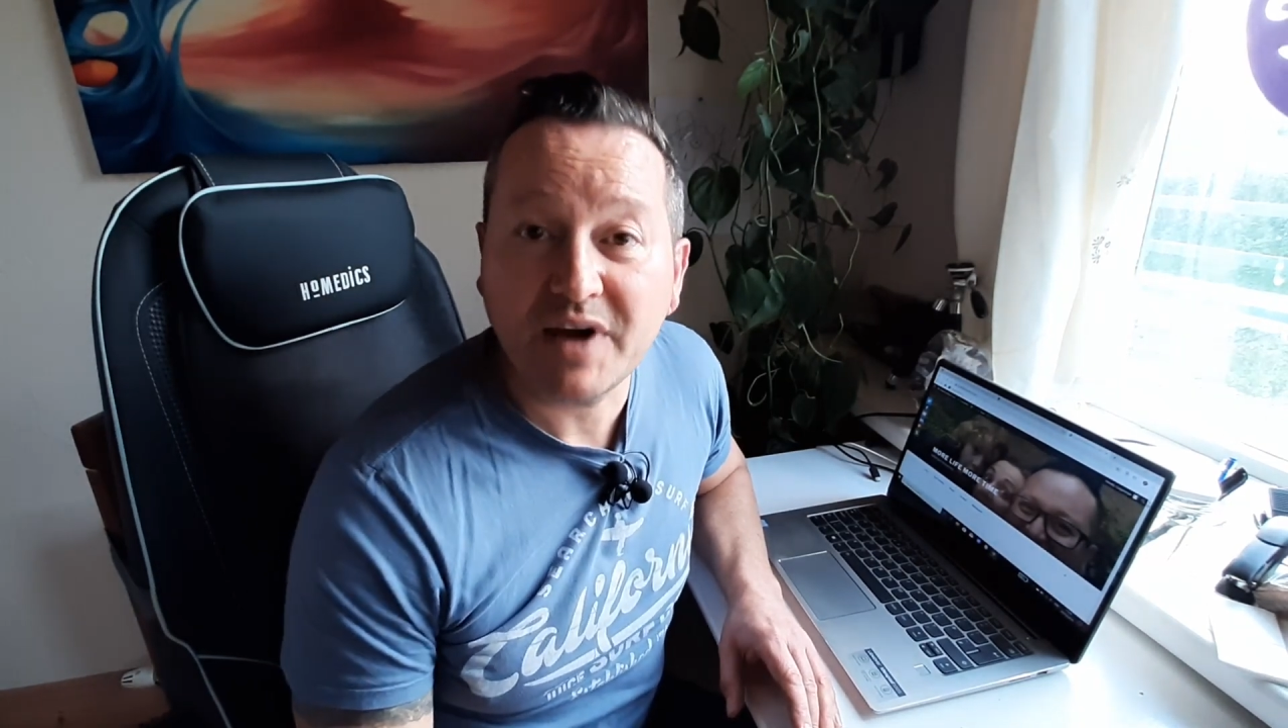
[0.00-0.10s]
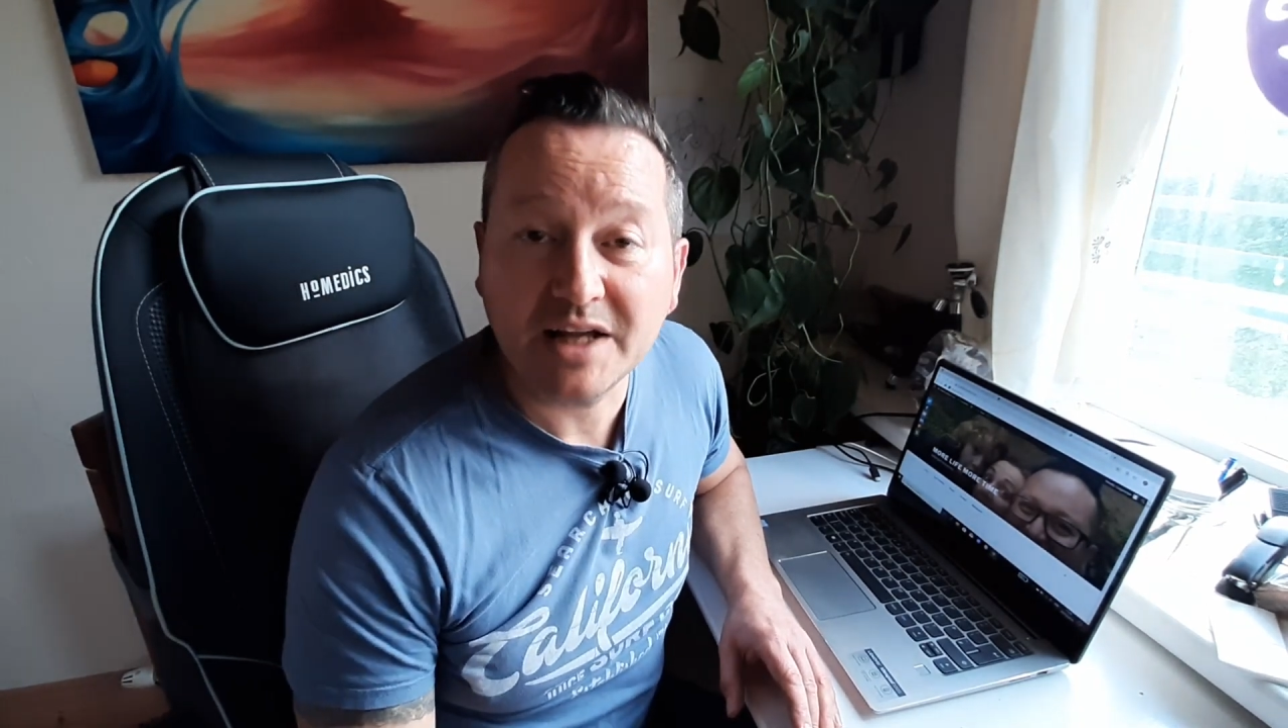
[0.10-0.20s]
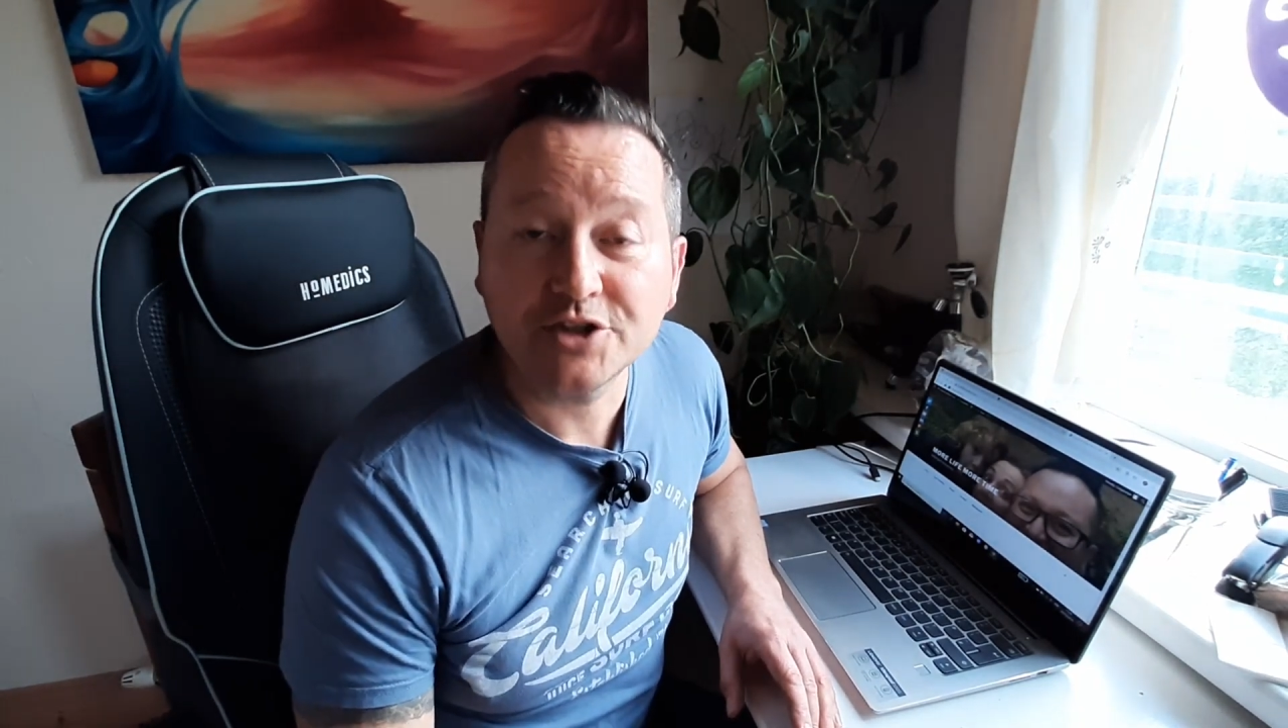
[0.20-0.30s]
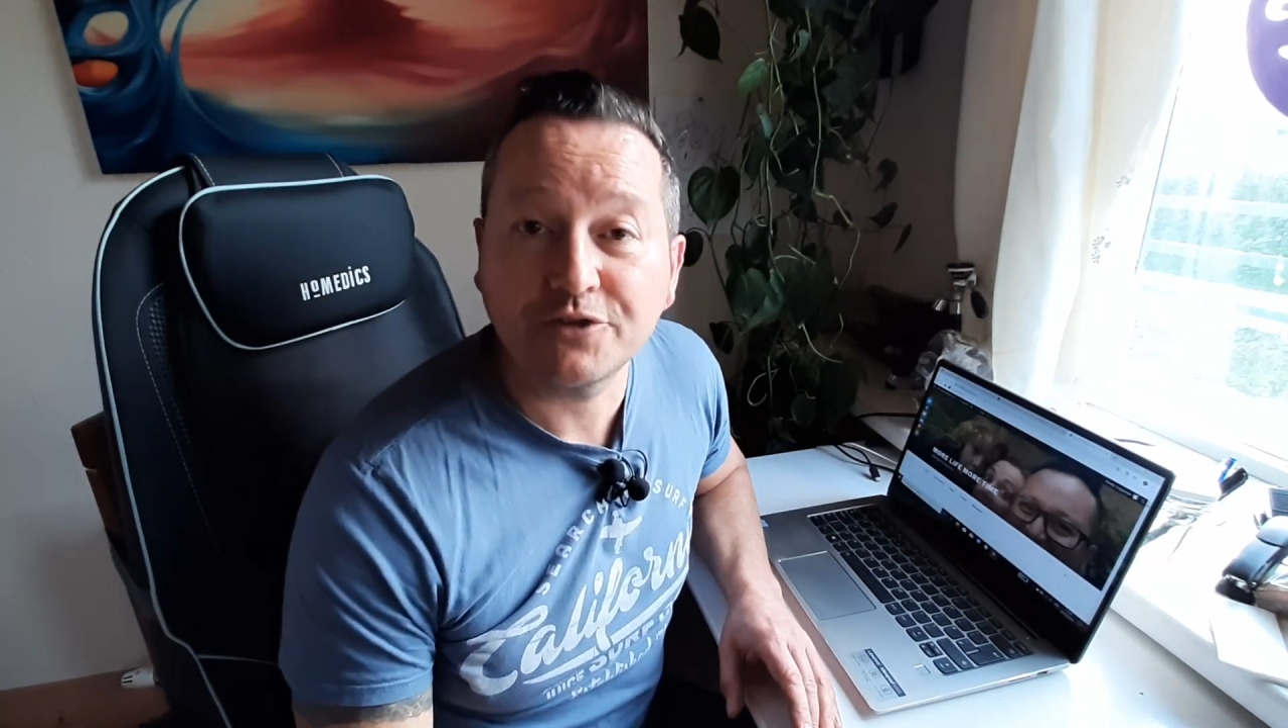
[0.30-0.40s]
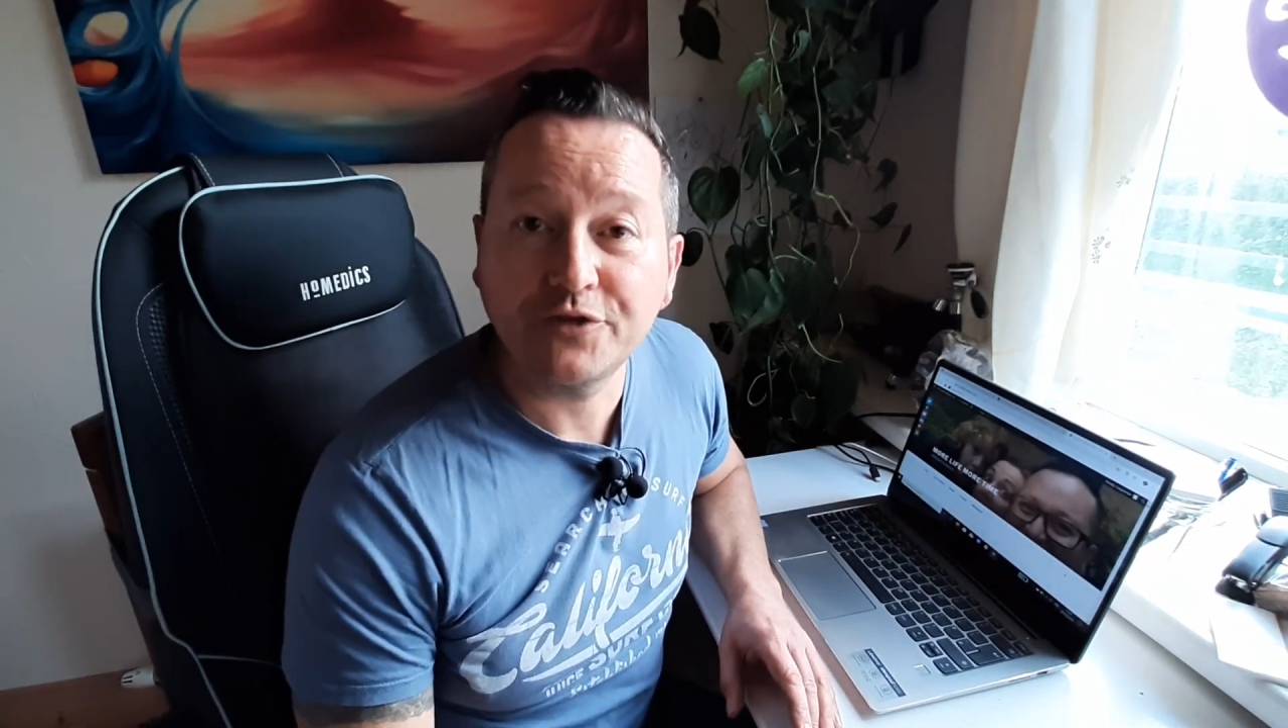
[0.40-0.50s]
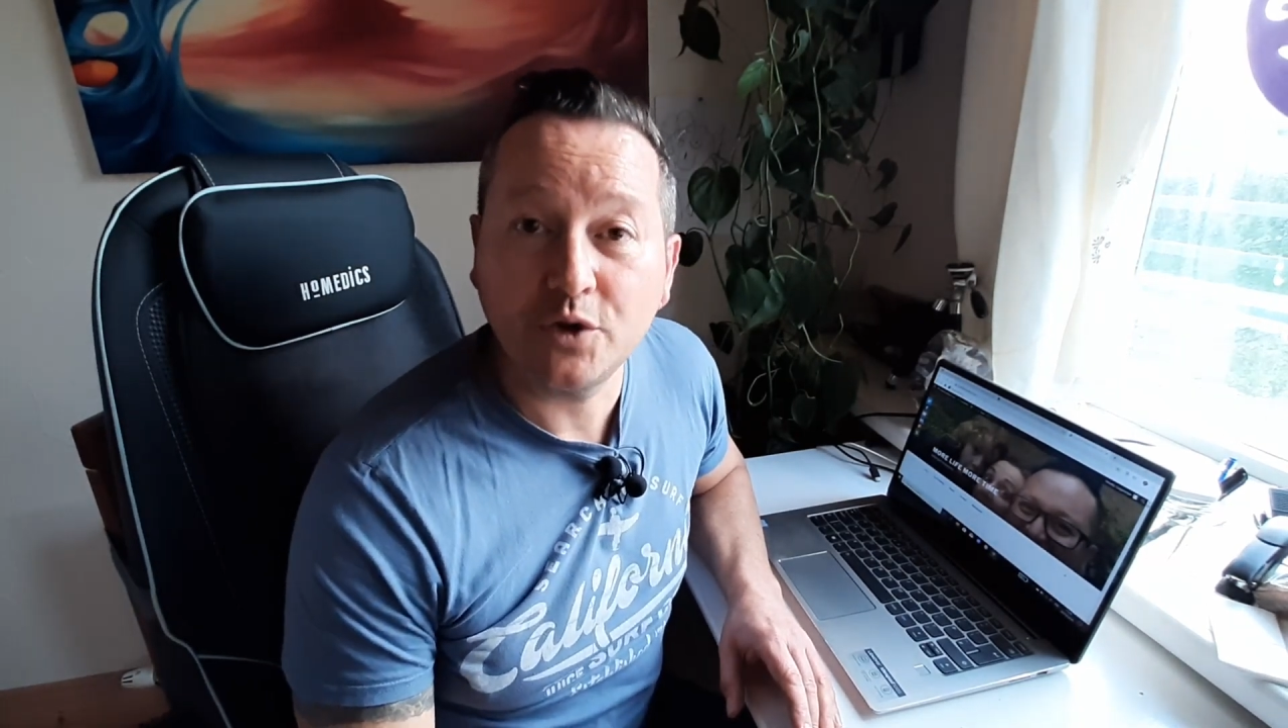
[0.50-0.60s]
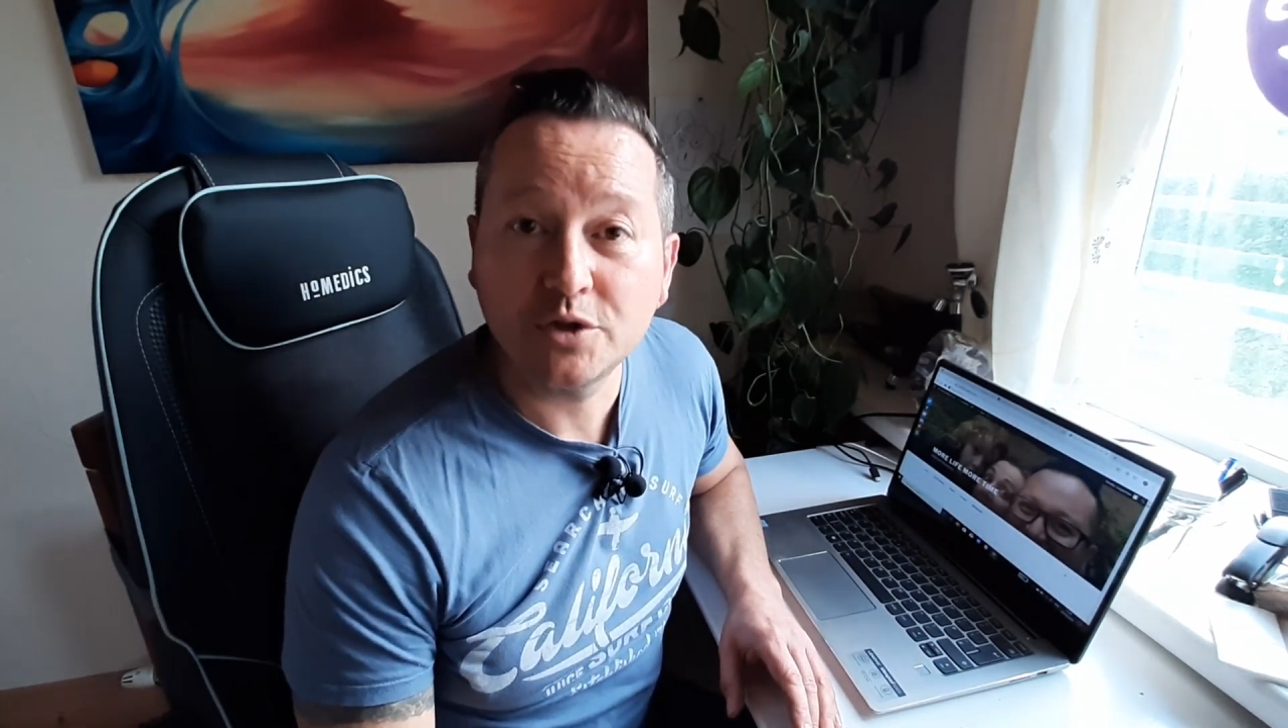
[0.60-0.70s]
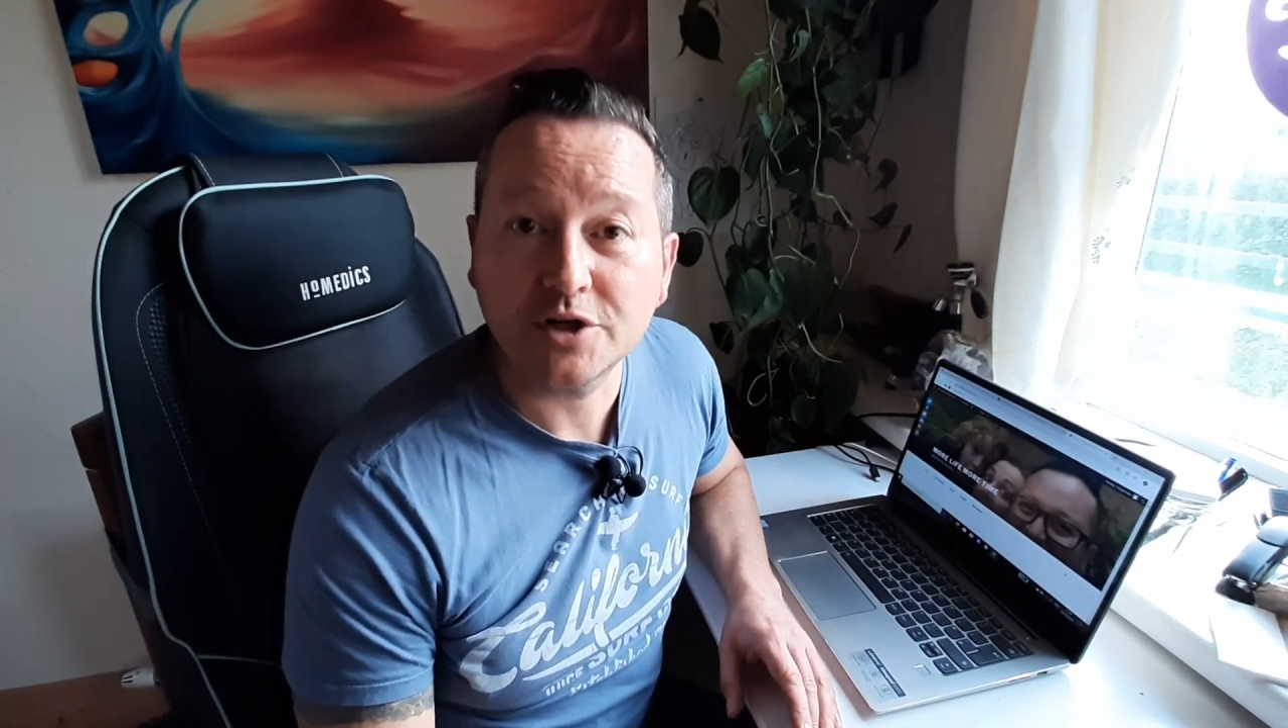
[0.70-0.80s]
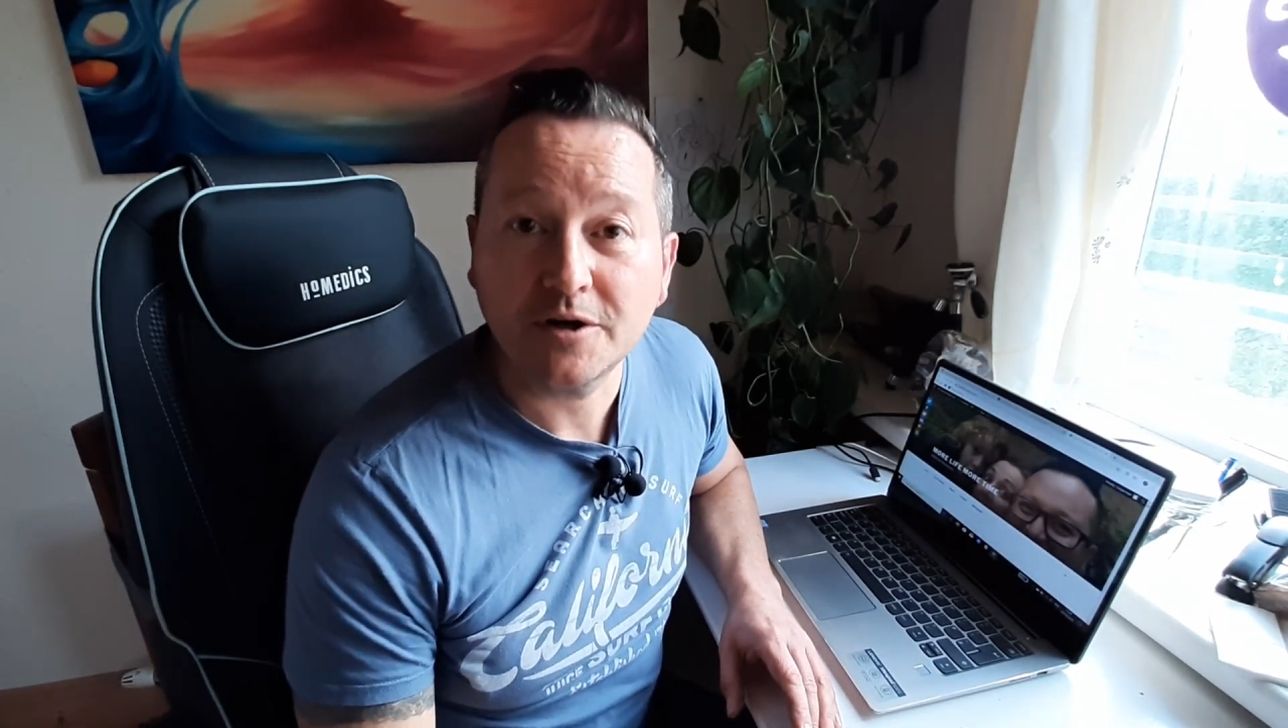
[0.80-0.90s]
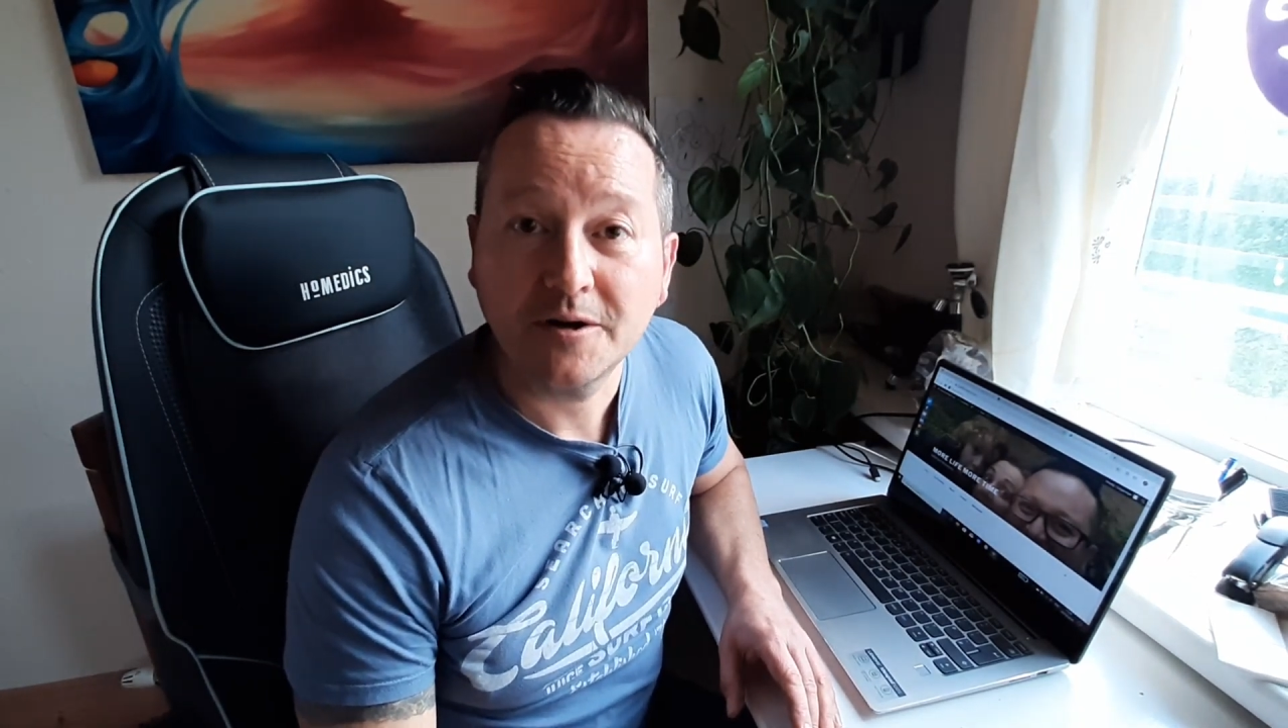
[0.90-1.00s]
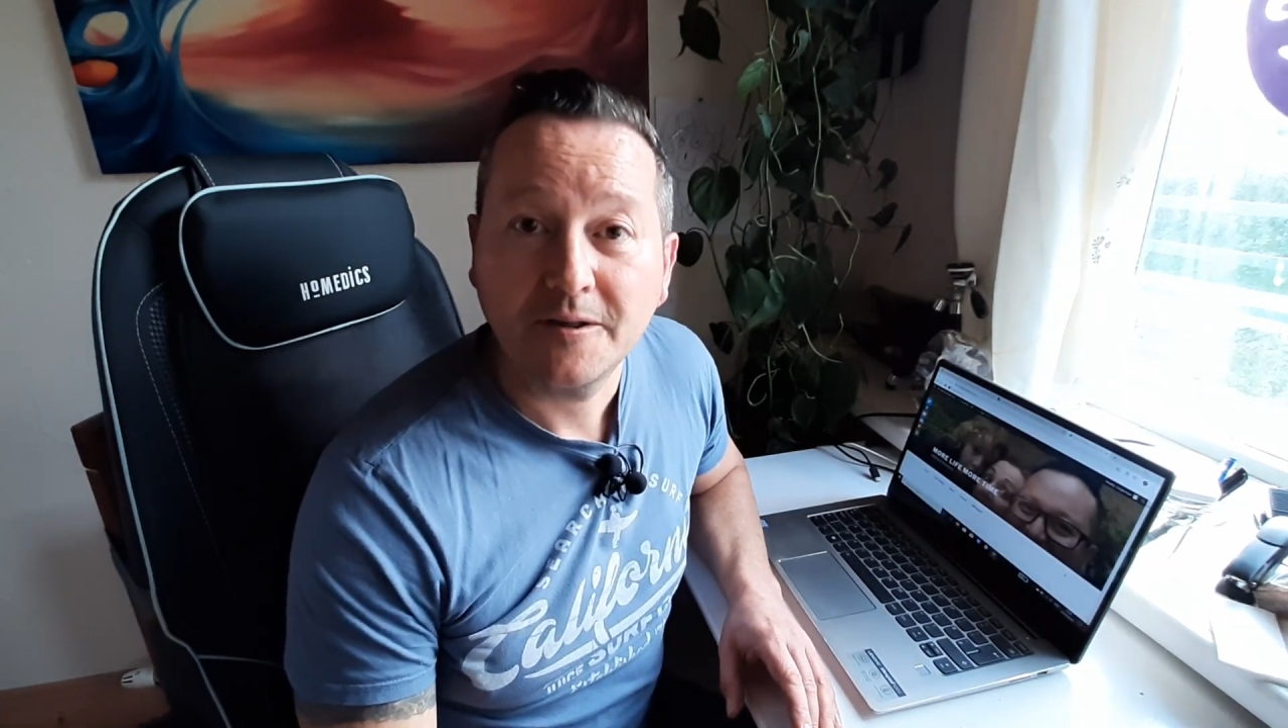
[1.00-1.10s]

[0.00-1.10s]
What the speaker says: and your future,